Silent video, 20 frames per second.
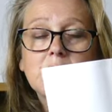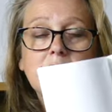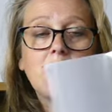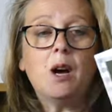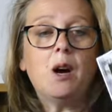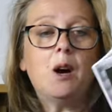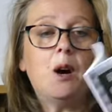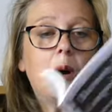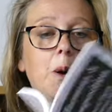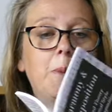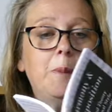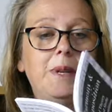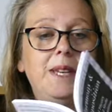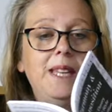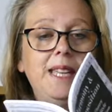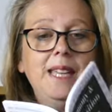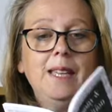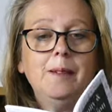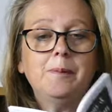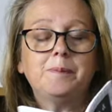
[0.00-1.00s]

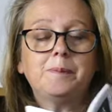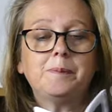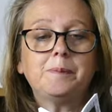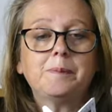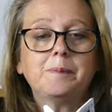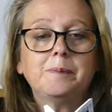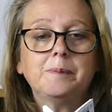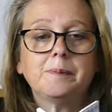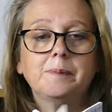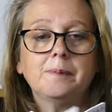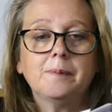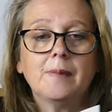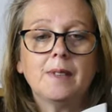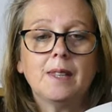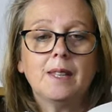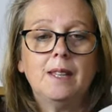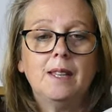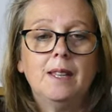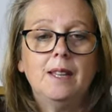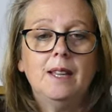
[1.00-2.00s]
harmony
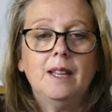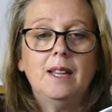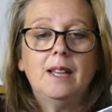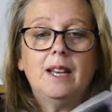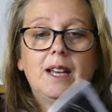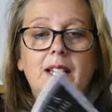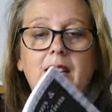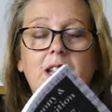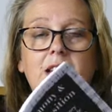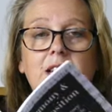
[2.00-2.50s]
and,